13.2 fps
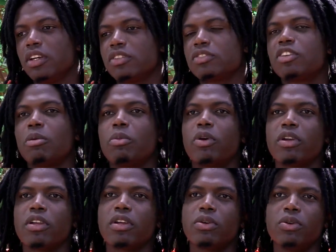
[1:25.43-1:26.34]

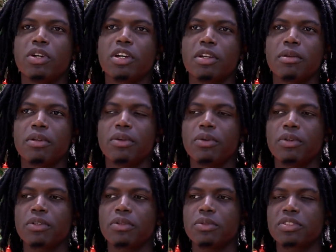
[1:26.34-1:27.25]
someone who could
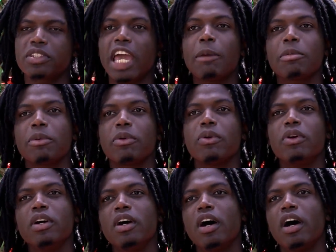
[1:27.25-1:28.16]
who, who was capable
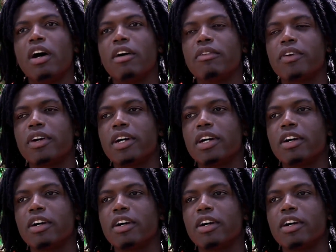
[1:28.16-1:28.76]
of, uh,